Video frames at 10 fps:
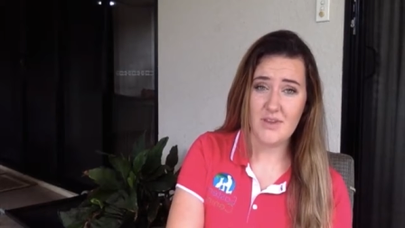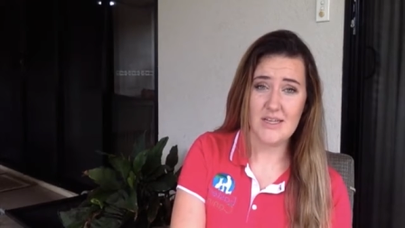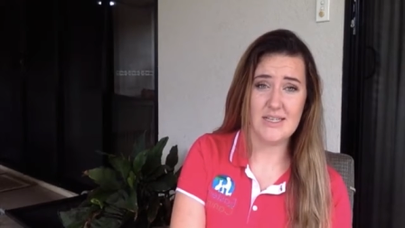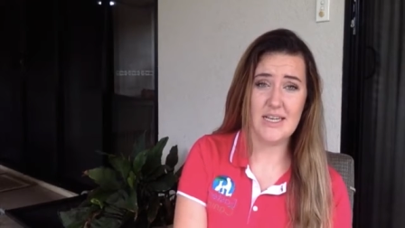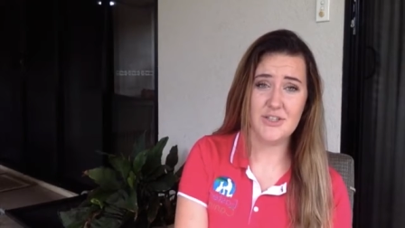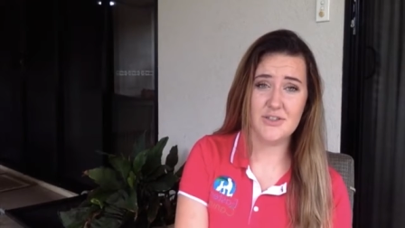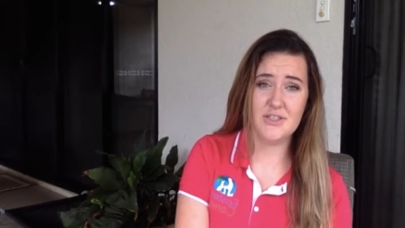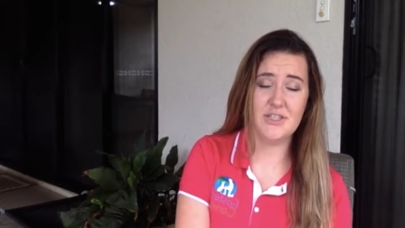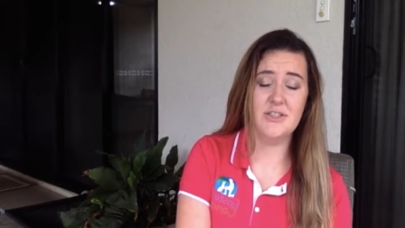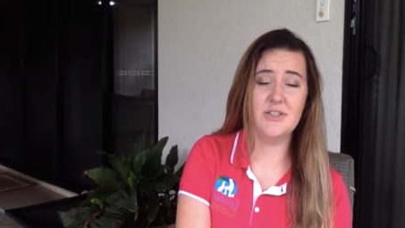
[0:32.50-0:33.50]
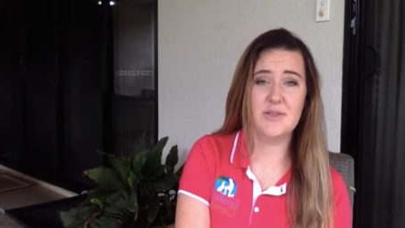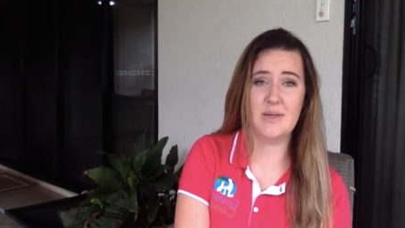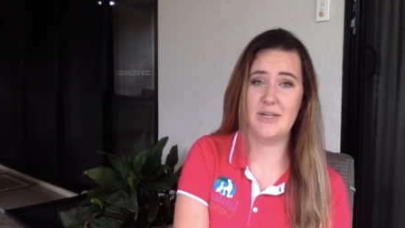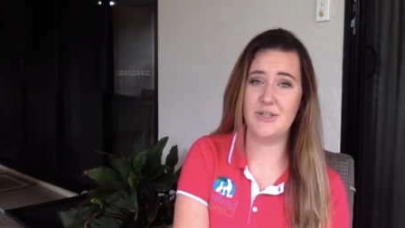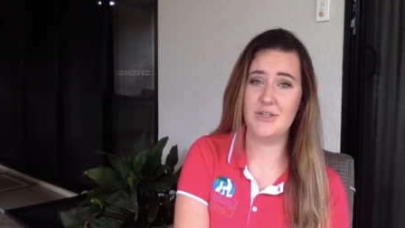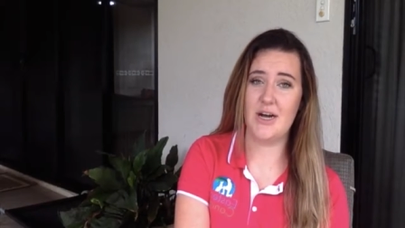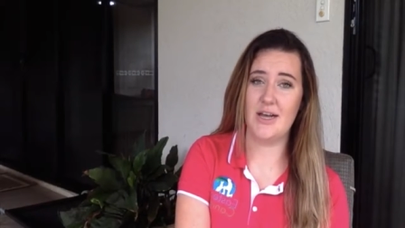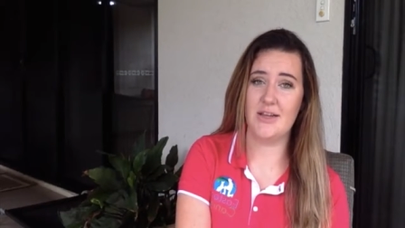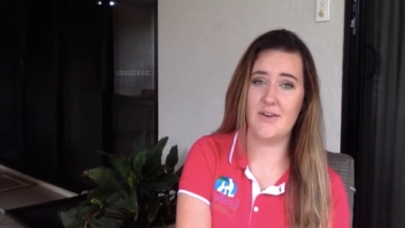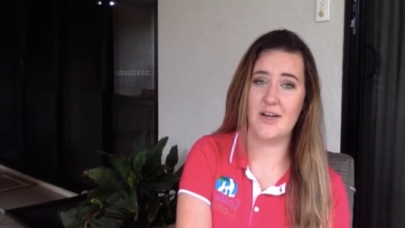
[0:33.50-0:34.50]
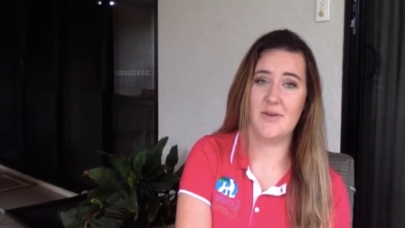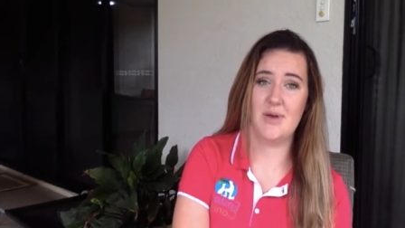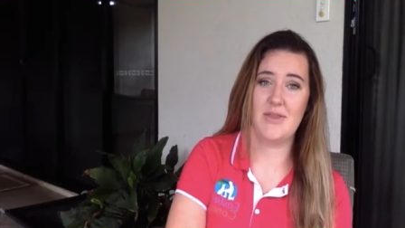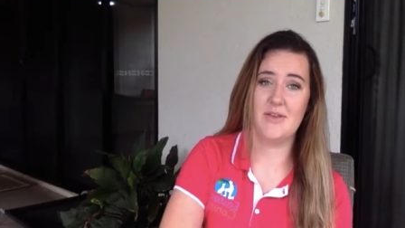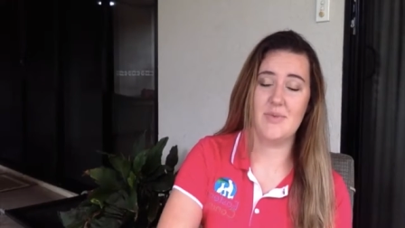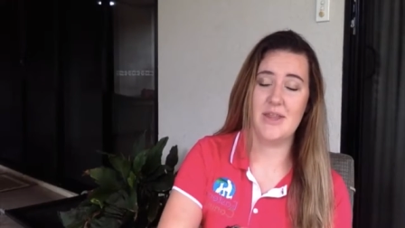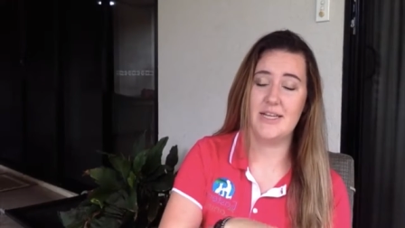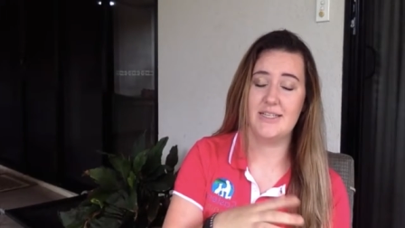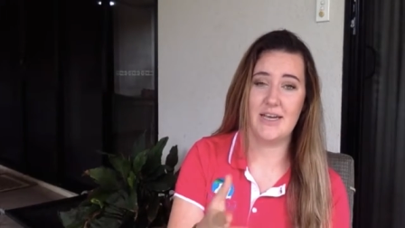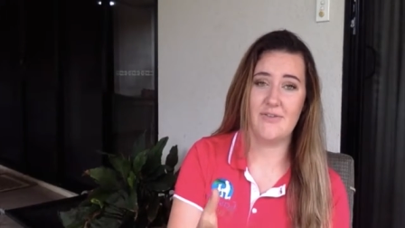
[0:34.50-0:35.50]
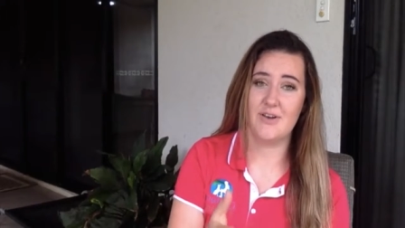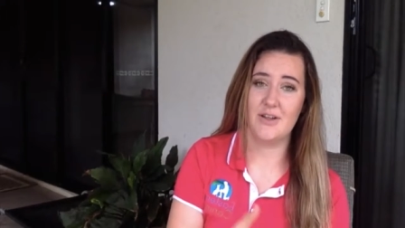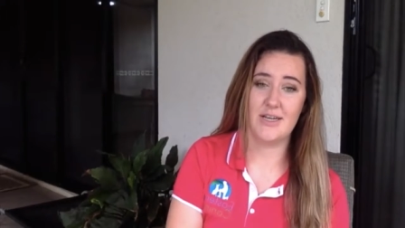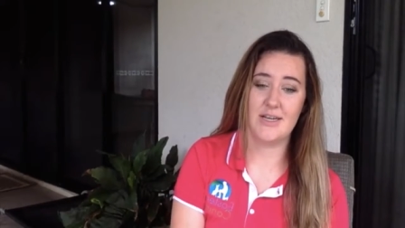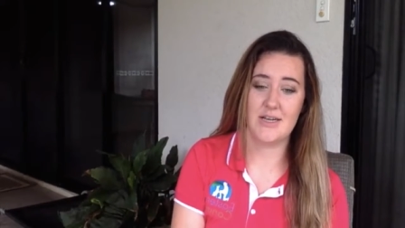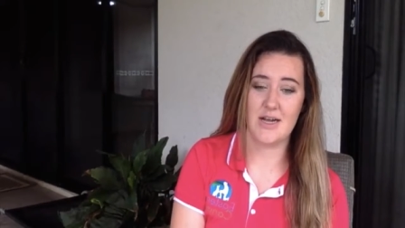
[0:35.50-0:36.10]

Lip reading: essential to use, but I do highly recommend them and they definitely